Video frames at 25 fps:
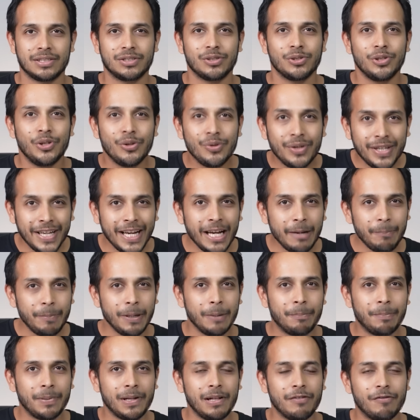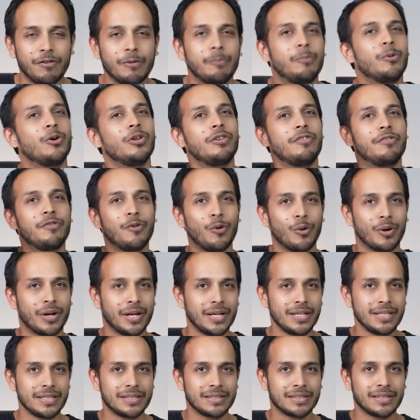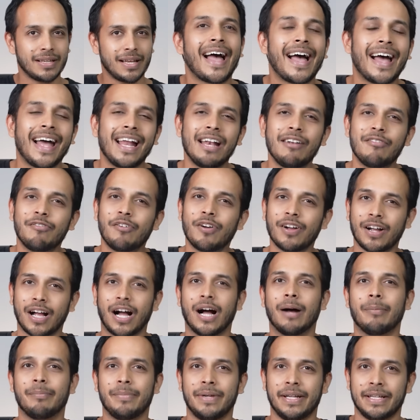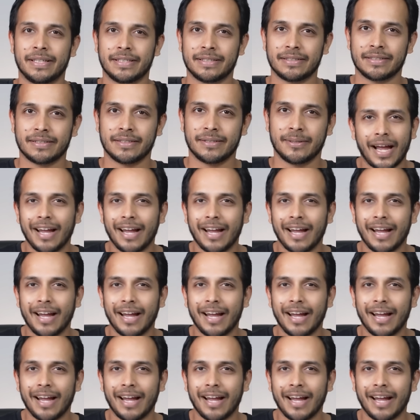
So you need people for both focus and for calmness.